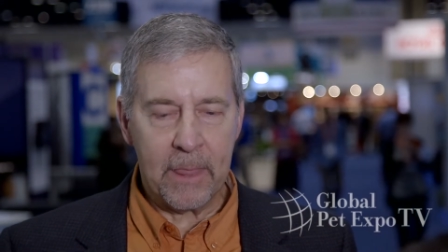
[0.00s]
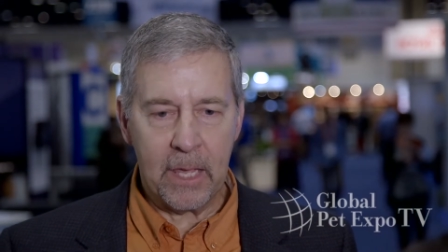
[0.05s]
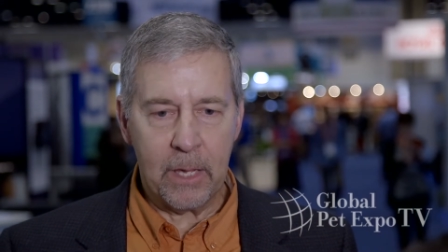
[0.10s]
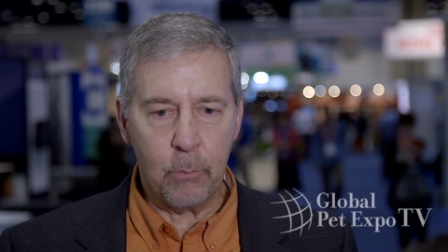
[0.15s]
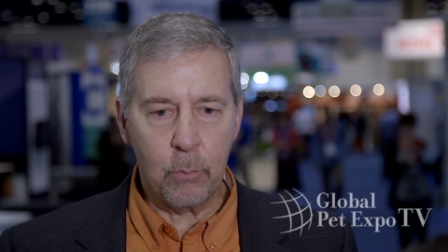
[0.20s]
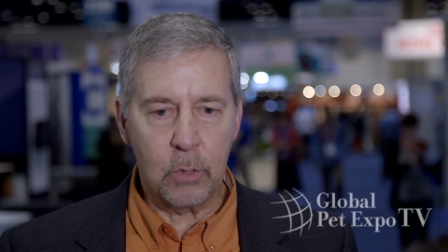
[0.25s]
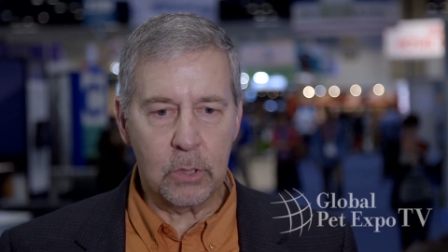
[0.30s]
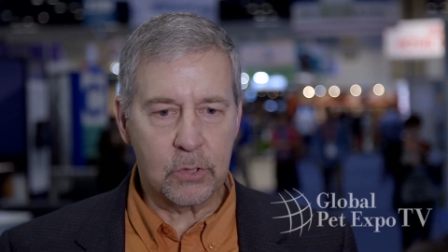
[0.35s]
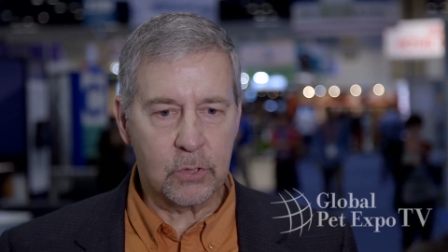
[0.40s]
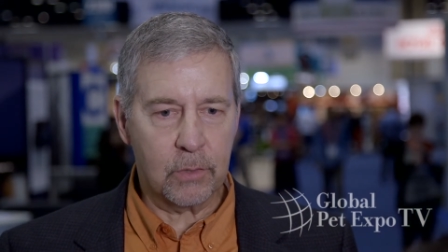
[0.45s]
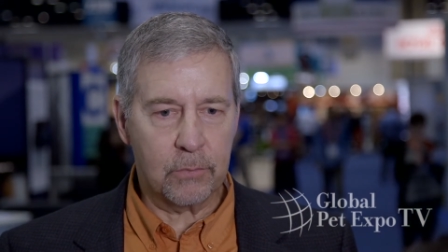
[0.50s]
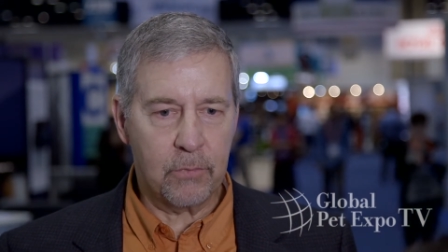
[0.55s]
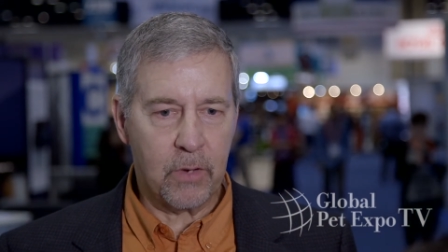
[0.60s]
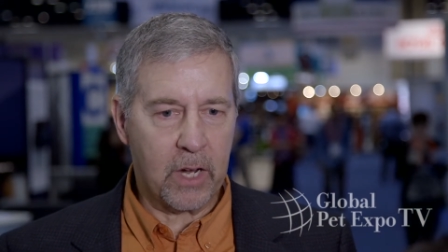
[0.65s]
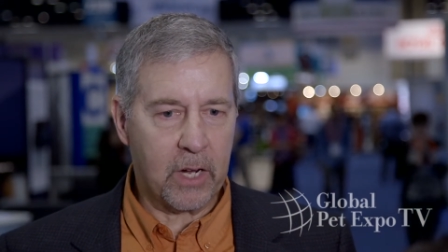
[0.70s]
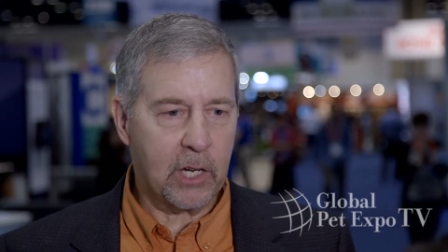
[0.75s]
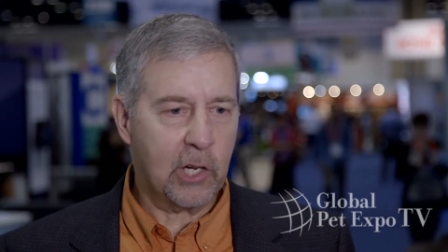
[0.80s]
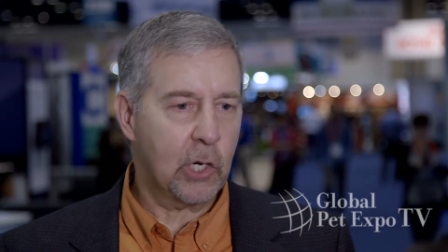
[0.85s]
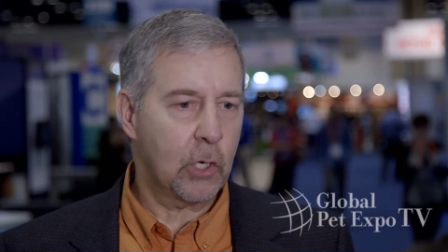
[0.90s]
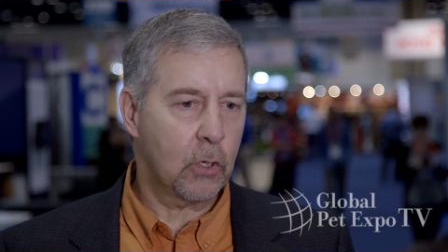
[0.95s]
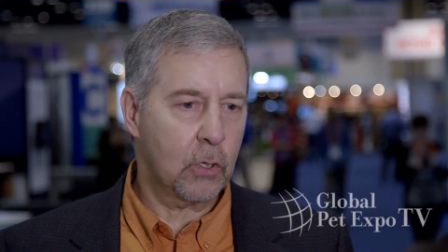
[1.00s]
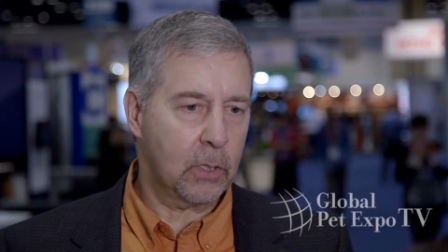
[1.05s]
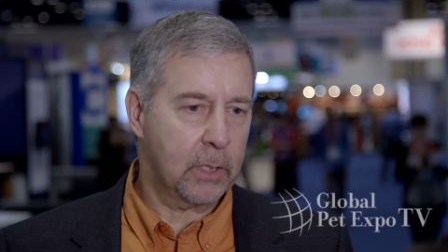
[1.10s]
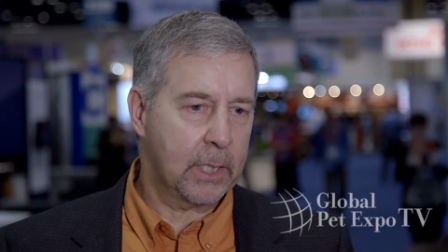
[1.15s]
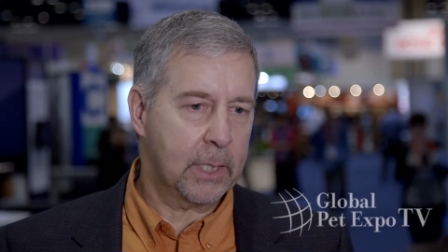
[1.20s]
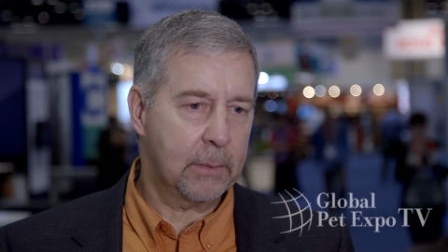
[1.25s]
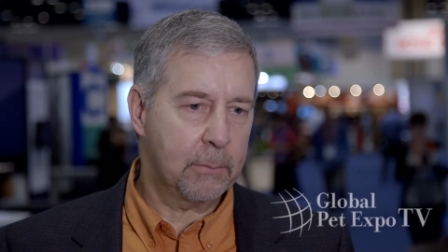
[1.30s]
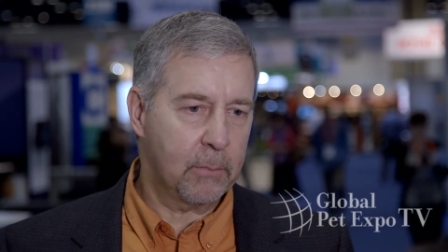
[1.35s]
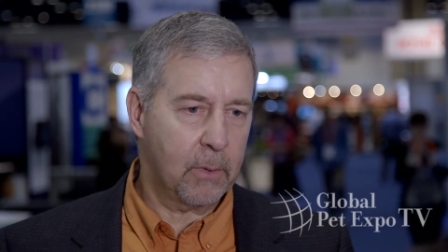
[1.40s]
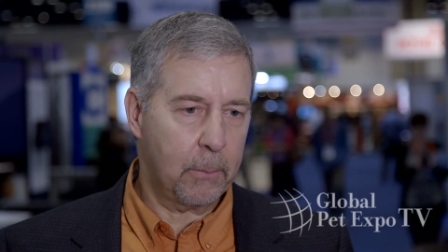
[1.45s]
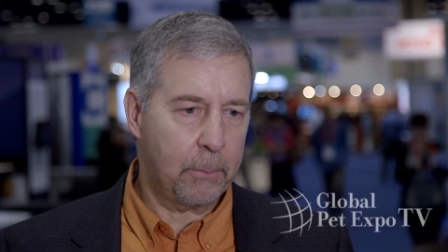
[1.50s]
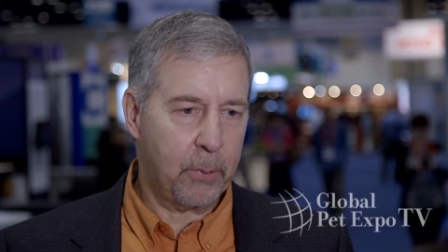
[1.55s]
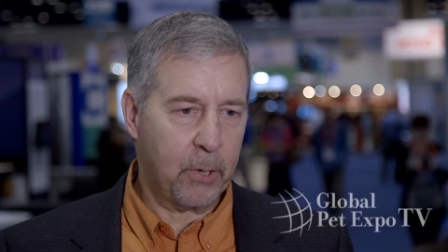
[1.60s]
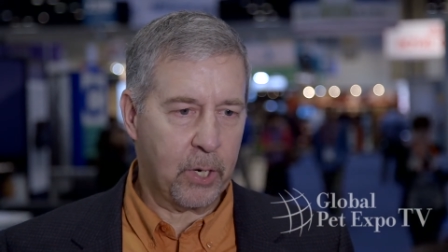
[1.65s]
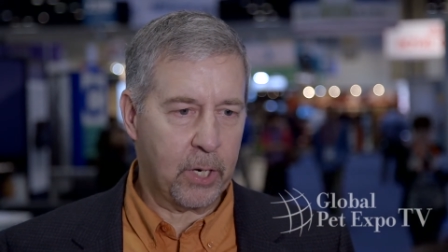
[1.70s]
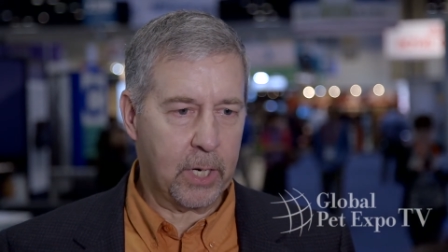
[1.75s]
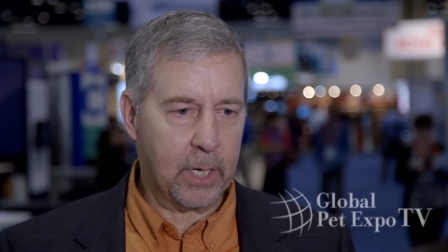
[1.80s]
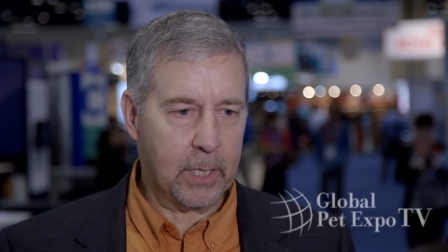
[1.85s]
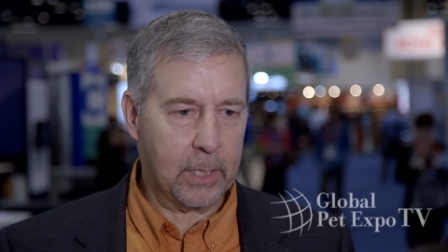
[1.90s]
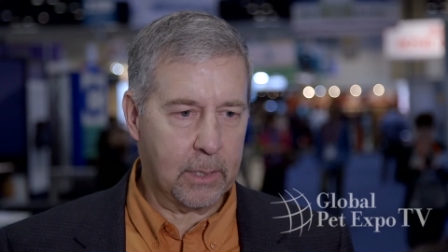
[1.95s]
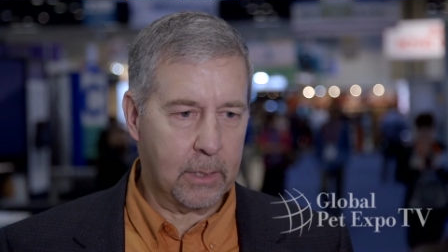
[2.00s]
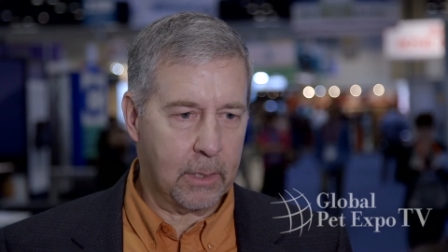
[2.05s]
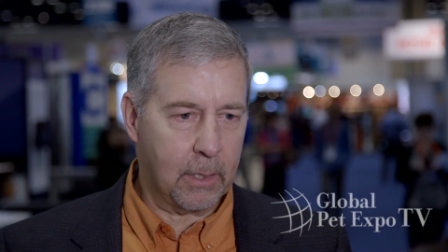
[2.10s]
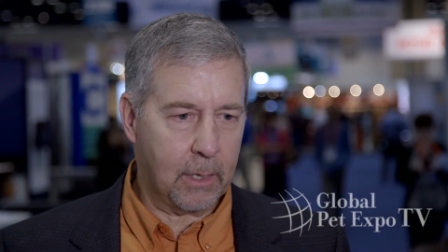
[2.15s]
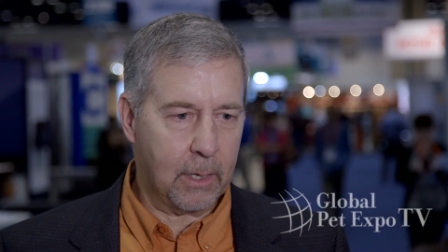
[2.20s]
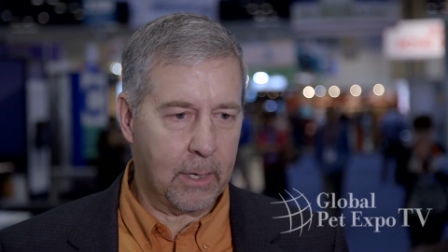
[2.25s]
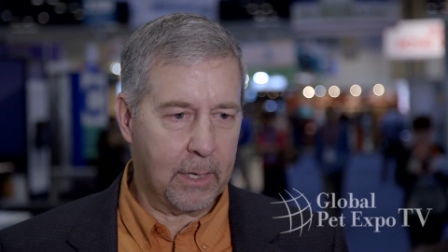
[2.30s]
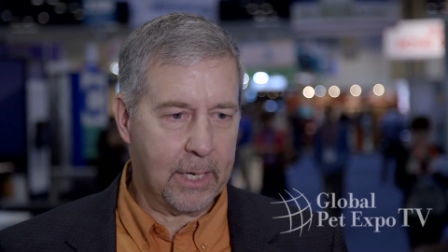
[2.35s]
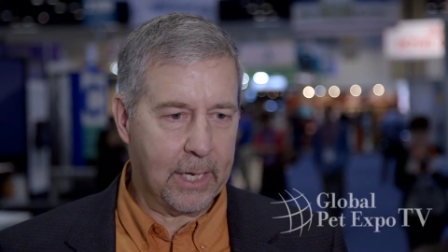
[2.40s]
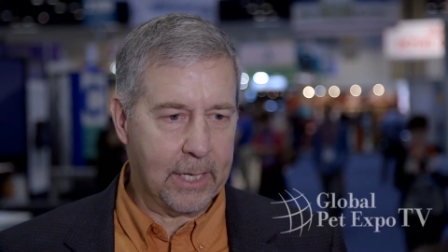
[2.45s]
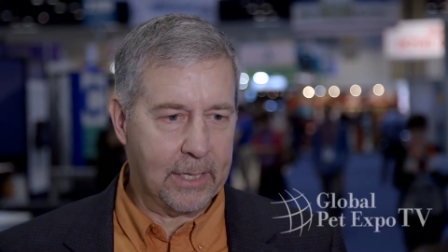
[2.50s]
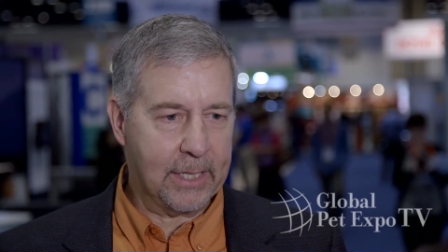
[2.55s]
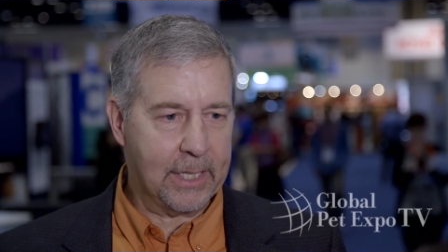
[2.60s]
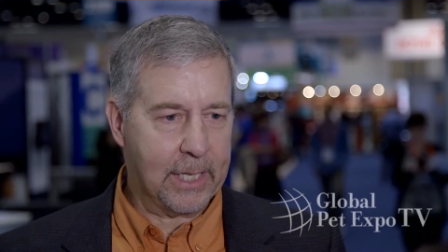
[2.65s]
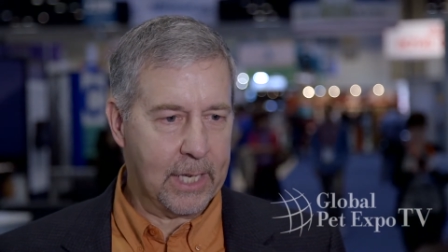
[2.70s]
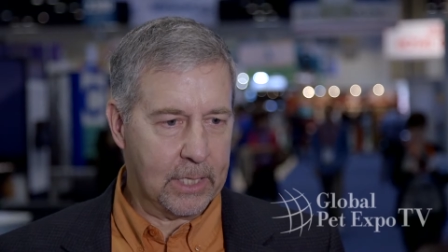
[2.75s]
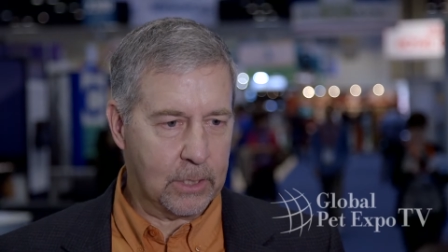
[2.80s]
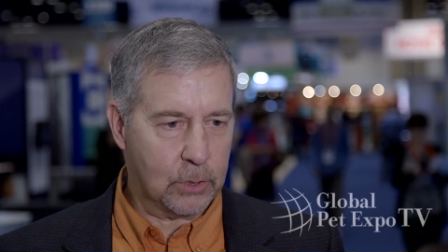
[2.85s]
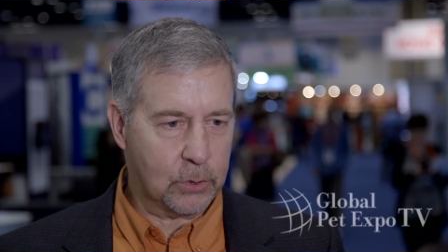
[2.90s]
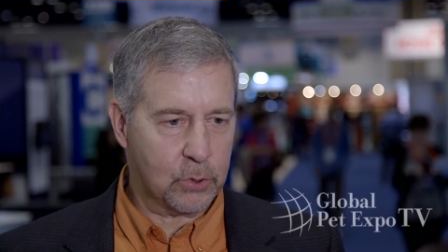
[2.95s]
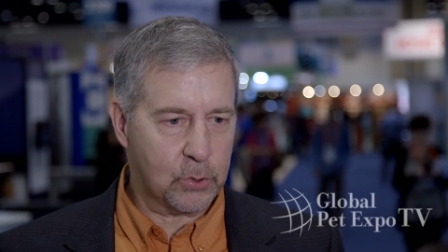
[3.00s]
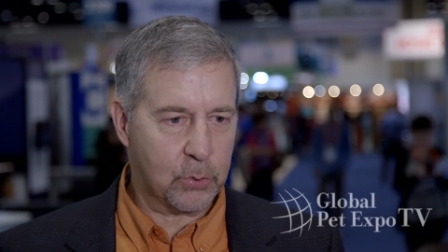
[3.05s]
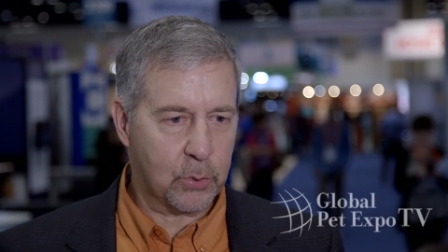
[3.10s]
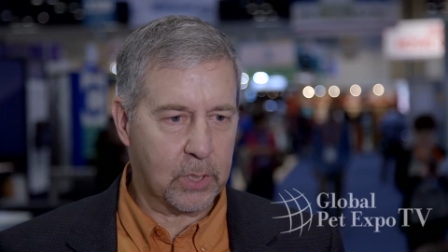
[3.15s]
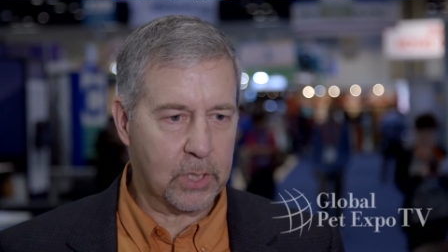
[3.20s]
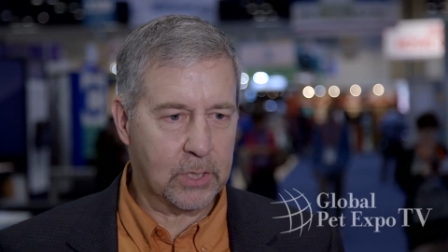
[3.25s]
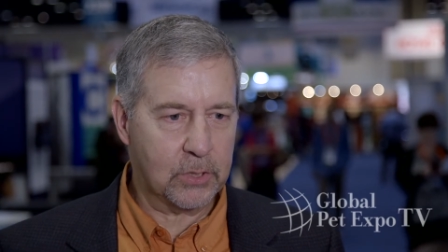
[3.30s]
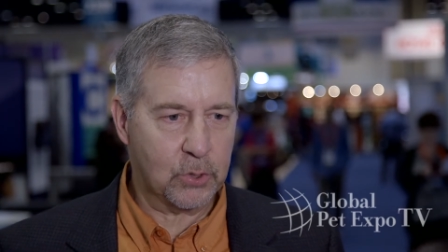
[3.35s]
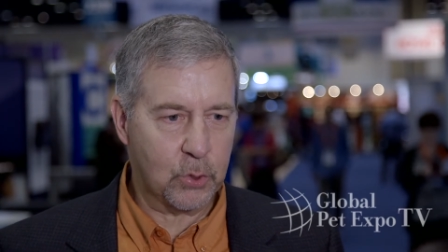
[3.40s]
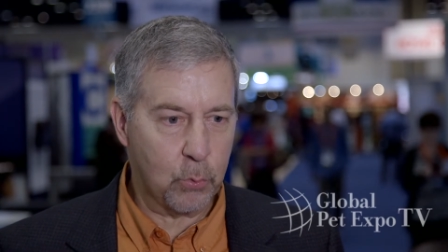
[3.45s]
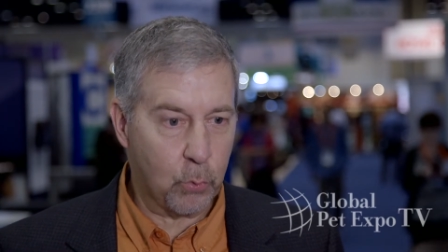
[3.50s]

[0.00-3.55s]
It was a very early period in the industry's